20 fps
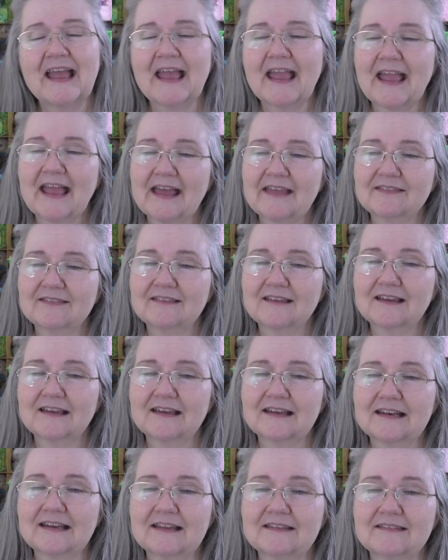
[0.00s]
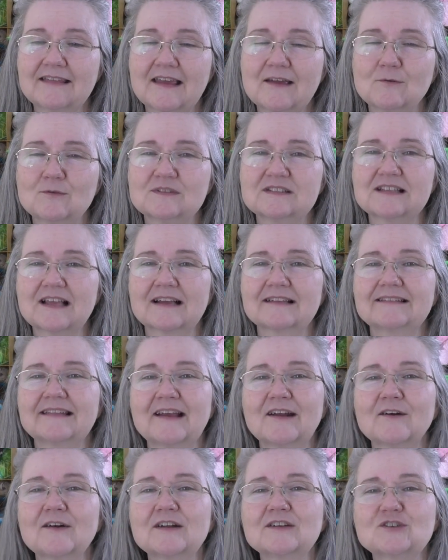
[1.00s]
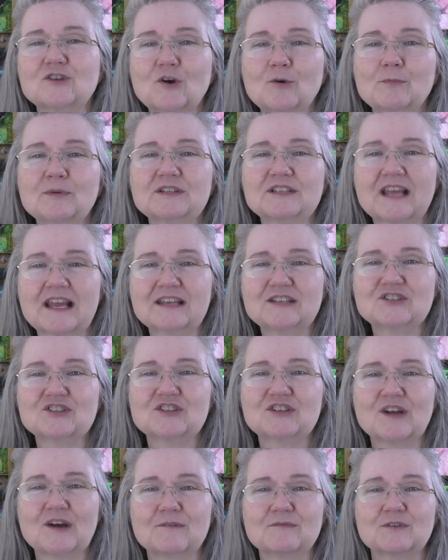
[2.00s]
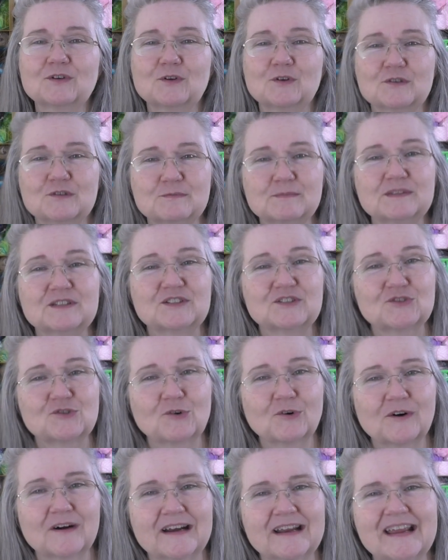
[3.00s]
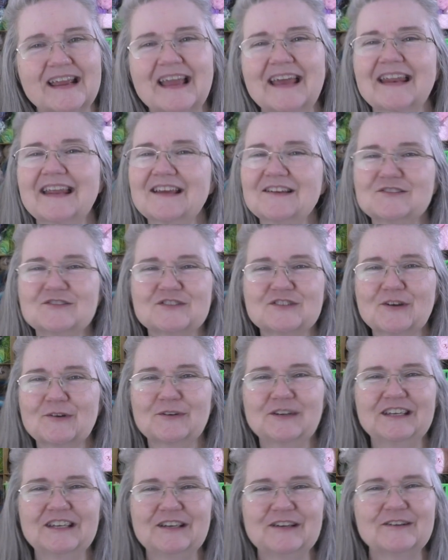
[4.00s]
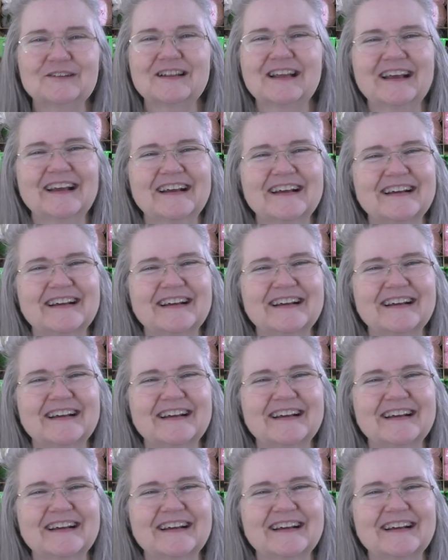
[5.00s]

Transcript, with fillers: and and it was like their interpretation of the christmas story and it was so cute